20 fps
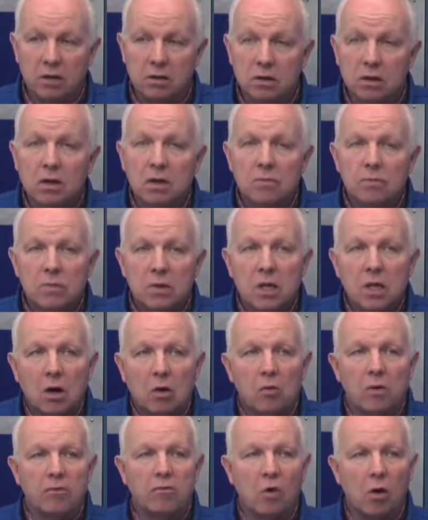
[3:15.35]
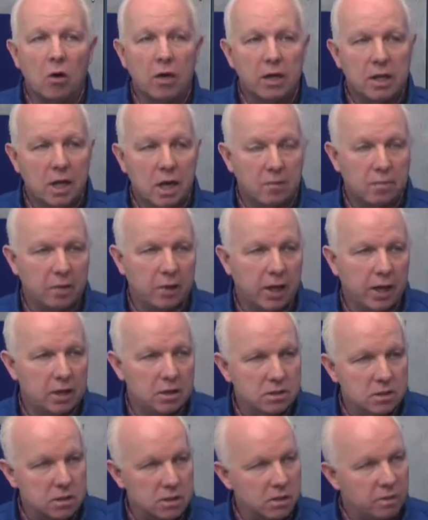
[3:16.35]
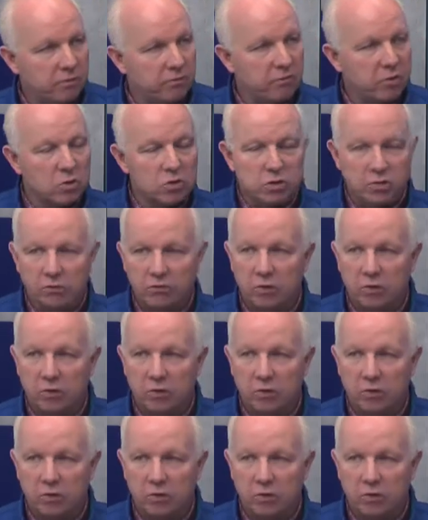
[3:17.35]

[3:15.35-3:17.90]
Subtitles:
And we've already got plans in the future